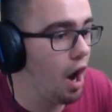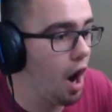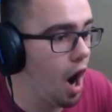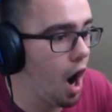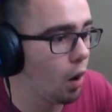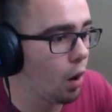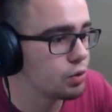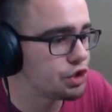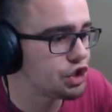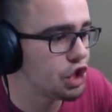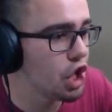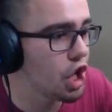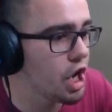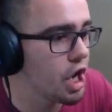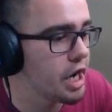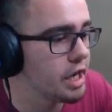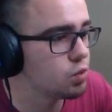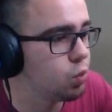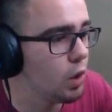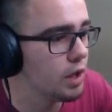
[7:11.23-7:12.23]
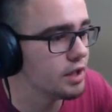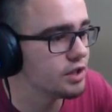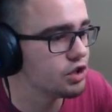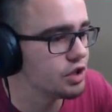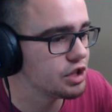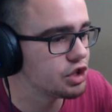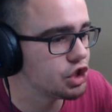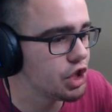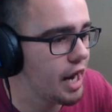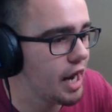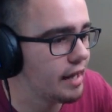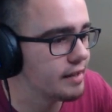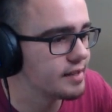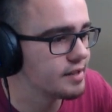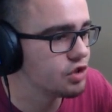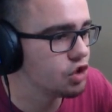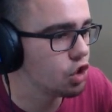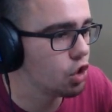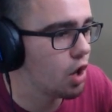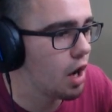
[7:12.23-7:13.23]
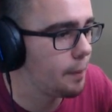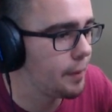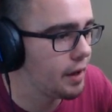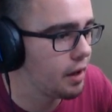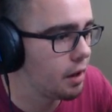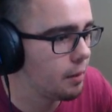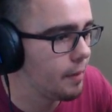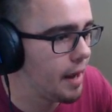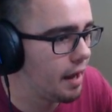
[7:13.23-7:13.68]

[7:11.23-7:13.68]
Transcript: Oh, jeez! What are the chances you're up here,